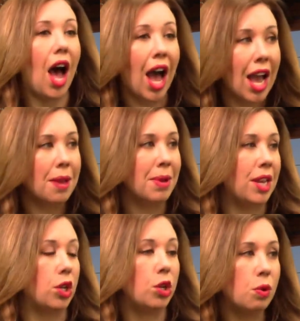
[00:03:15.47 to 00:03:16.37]
I
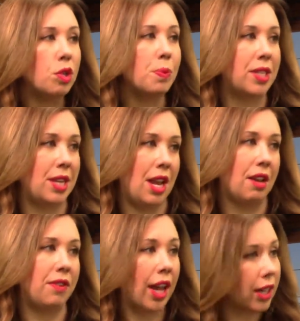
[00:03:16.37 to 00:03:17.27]
made a huge mistake
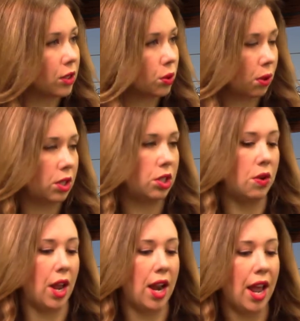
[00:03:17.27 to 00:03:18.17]
of getting a storage
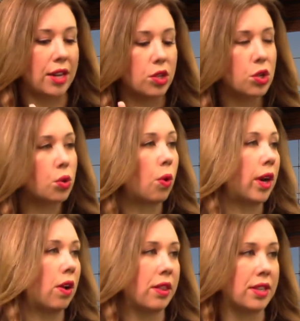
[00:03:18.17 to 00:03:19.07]
unit and
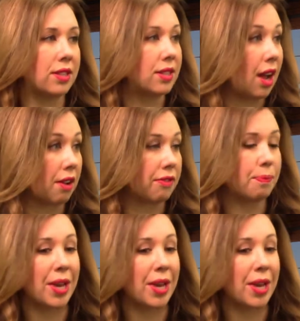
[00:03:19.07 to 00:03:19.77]
storing all this stuff.